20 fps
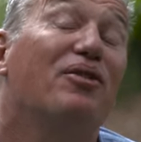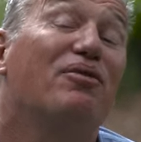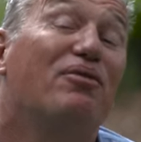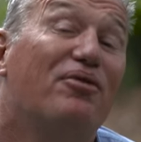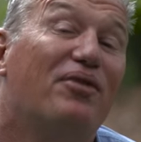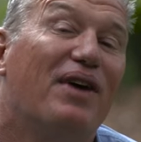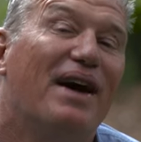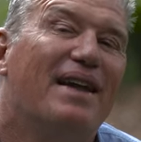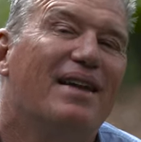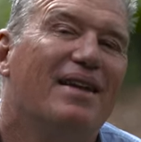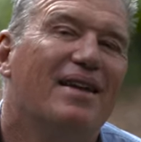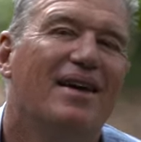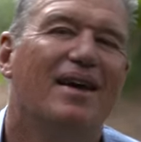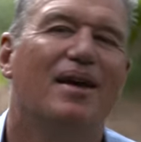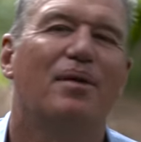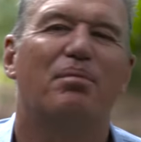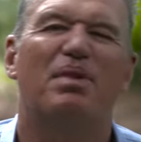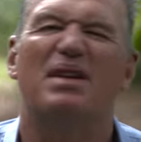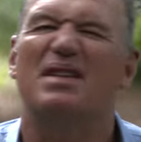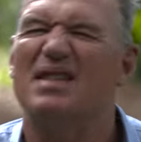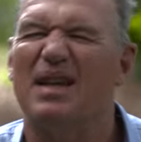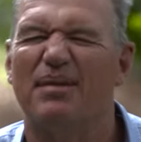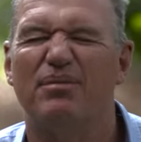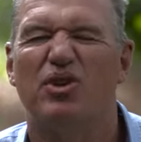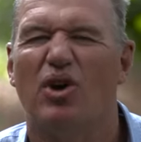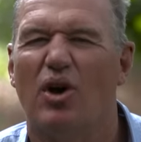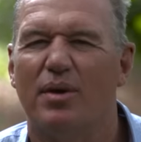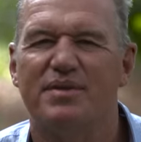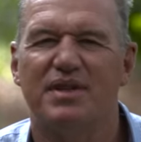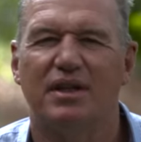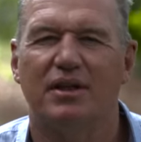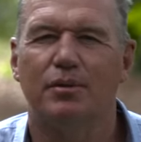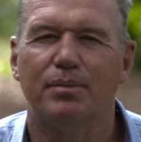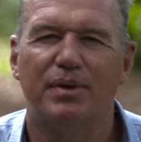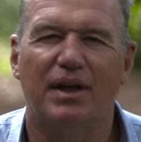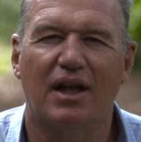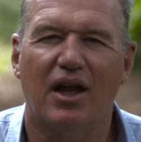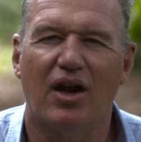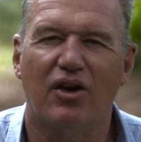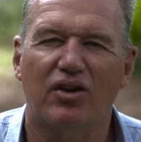good fun, but sometimes a little
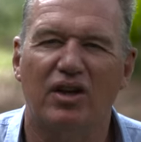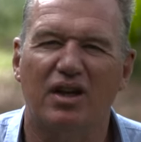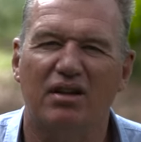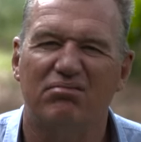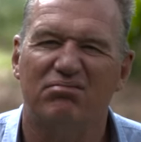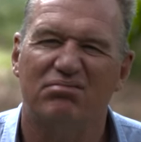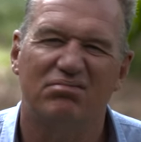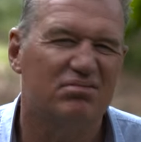bit lonely.